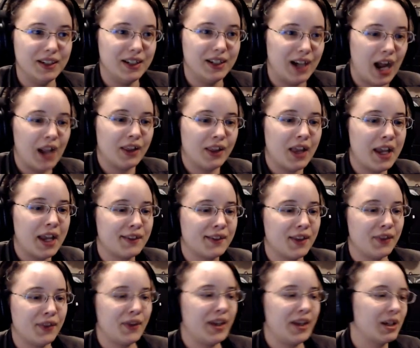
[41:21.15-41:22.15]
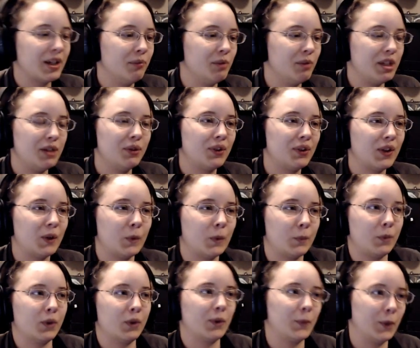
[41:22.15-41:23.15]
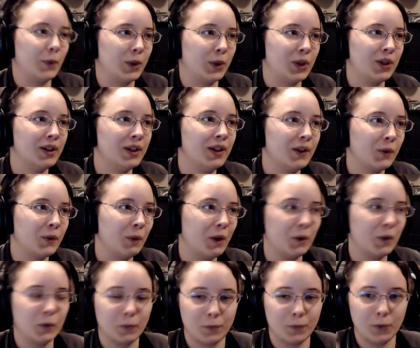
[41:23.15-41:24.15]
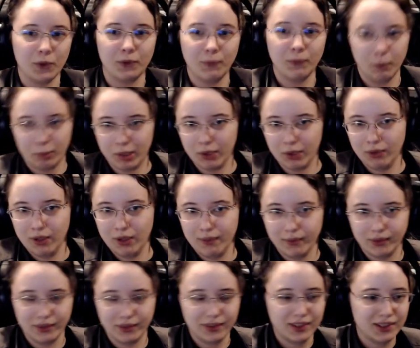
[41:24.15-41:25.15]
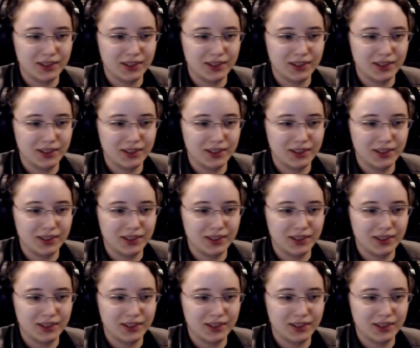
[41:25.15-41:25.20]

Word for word: I like that they can be used as a force for good as well as a force for pure evil.